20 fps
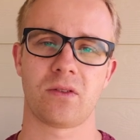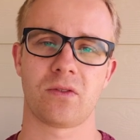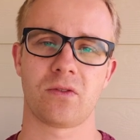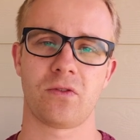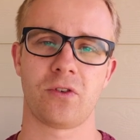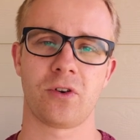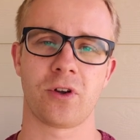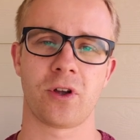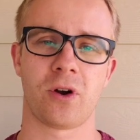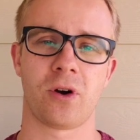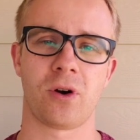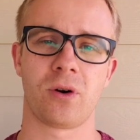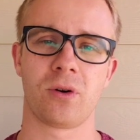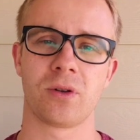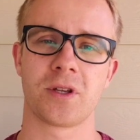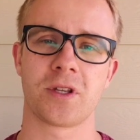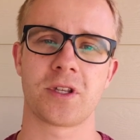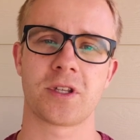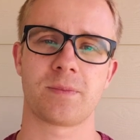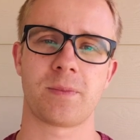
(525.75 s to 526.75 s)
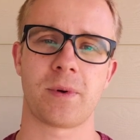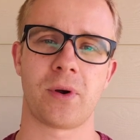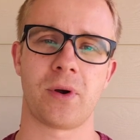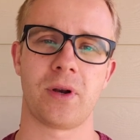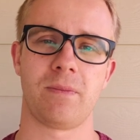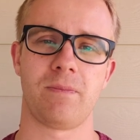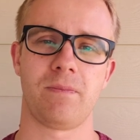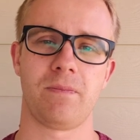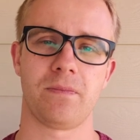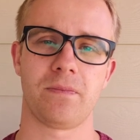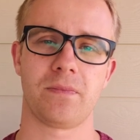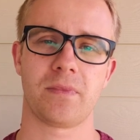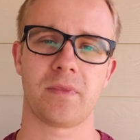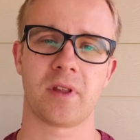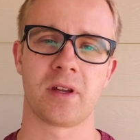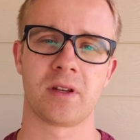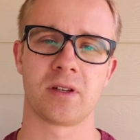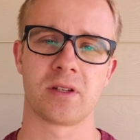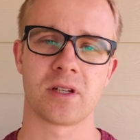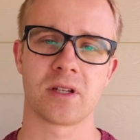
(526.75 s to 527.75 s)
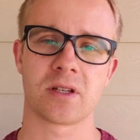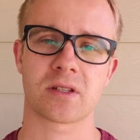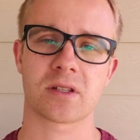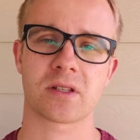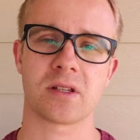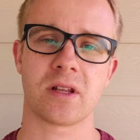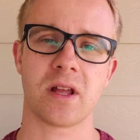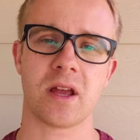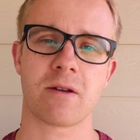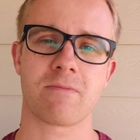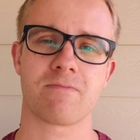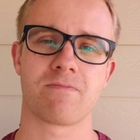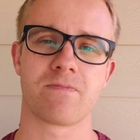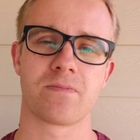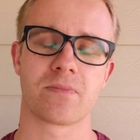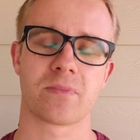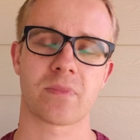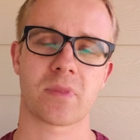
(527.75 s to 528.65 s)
for your Holy Spirit. In Jesus' name.